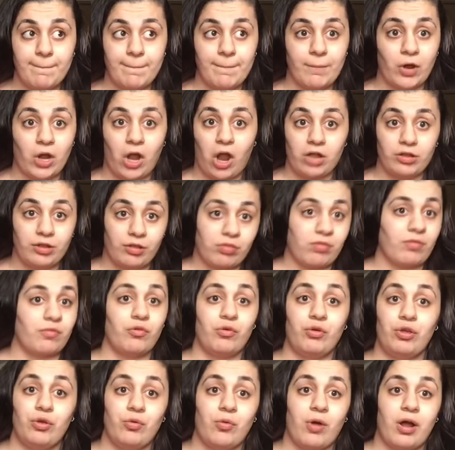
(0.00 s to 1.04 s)
Regardless of
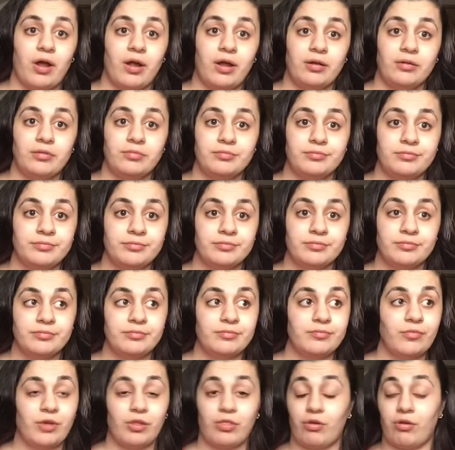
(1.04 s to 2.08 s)
who you are,
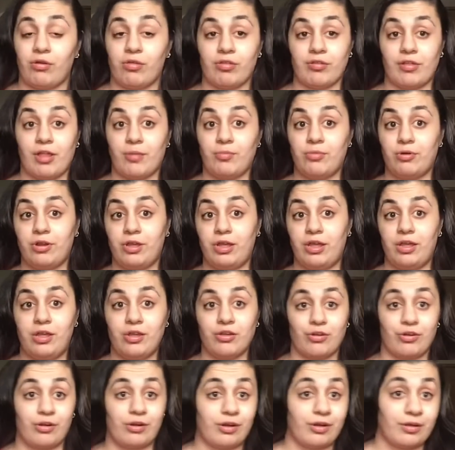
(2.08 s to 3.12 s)
whether you're a celebrity
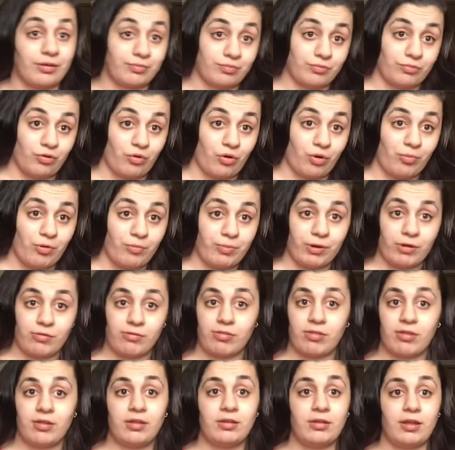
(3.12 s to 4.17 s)
or a normal
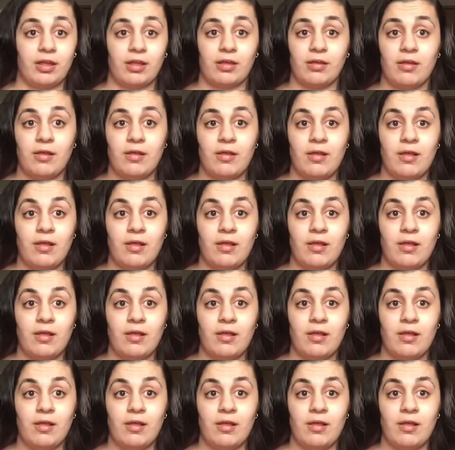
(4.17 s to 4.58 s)
person, like